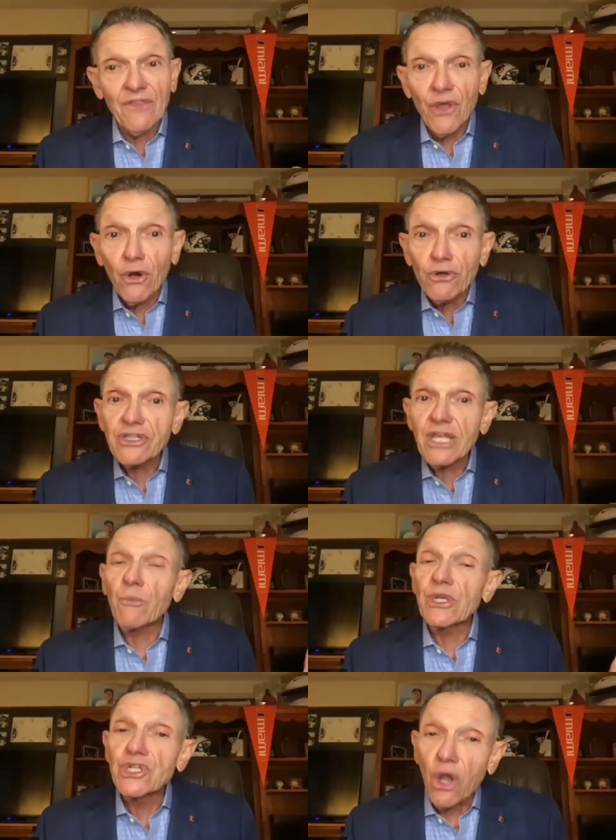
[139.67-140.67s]
And those that
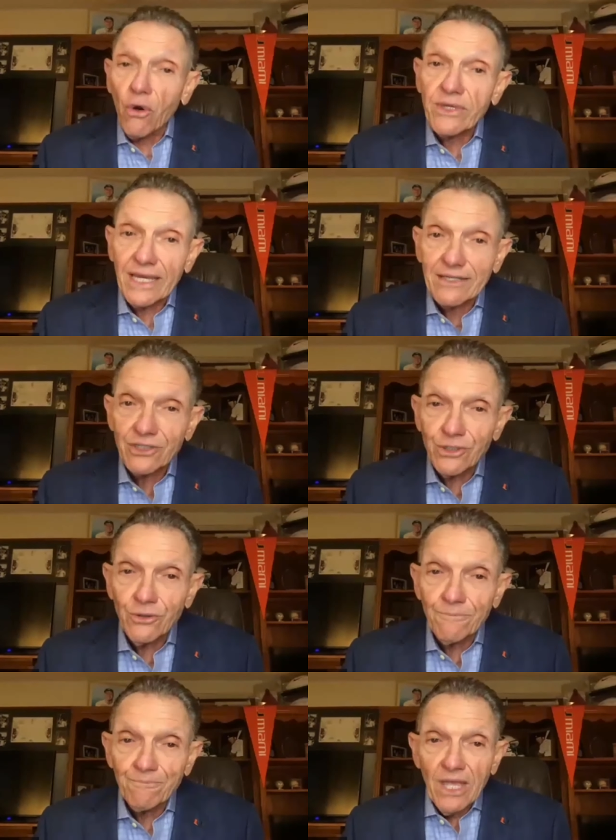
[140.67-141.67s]
we don't get
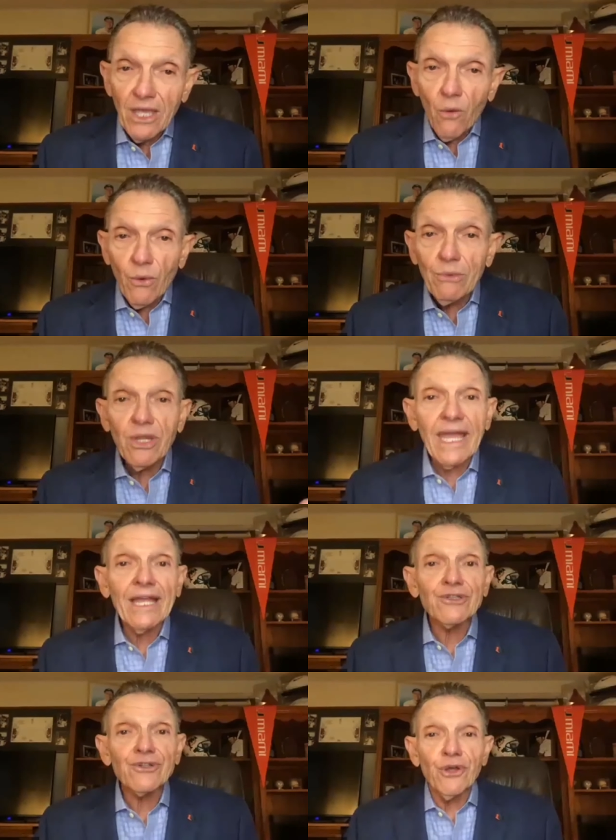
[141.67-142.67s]
to, we will
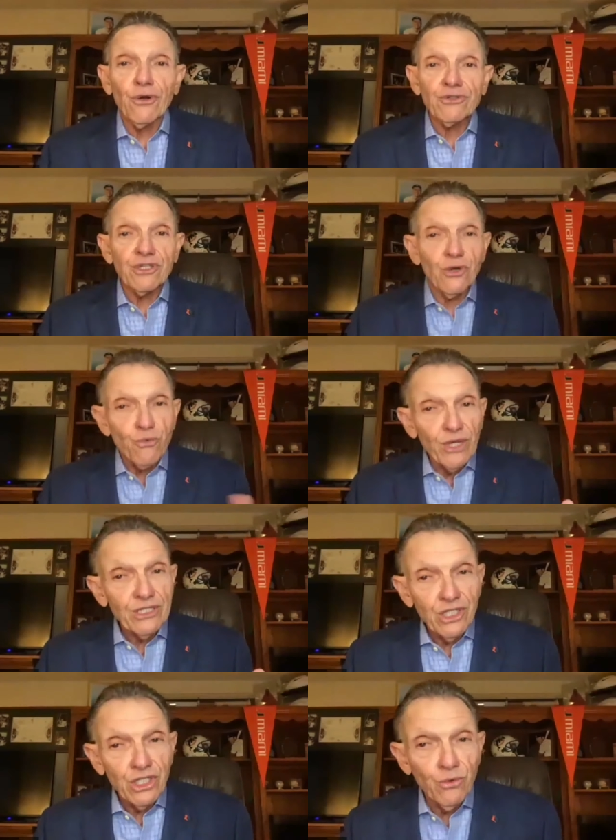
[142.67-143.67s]
answer those in a
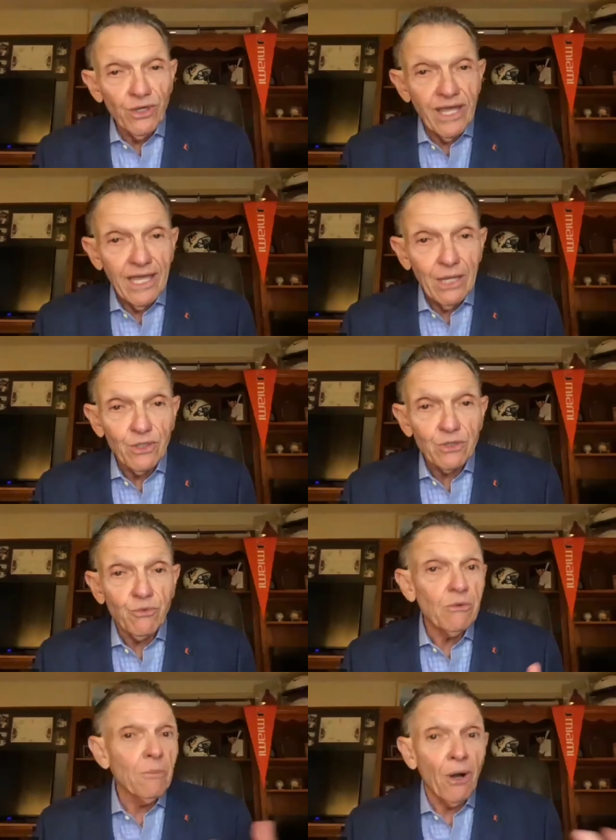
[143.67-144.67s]
written Q&A, which
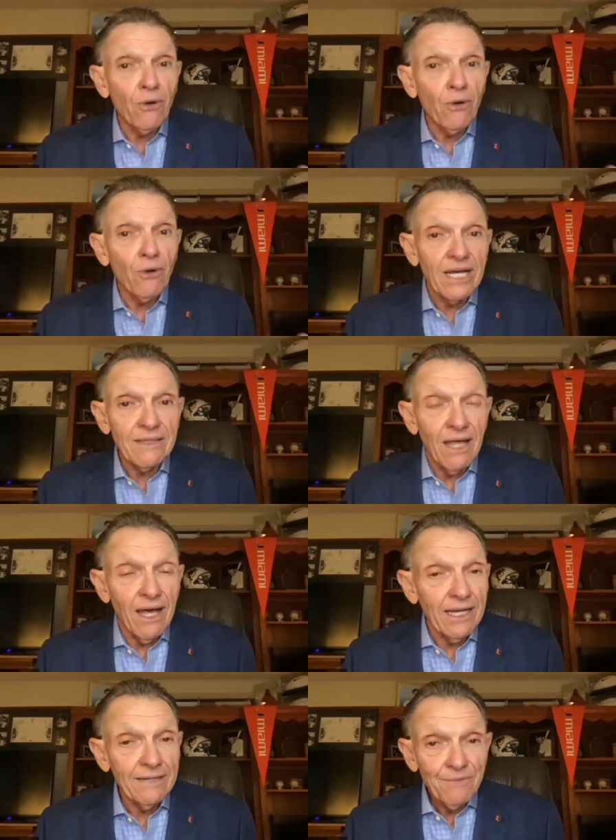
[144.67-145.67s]
we will post online,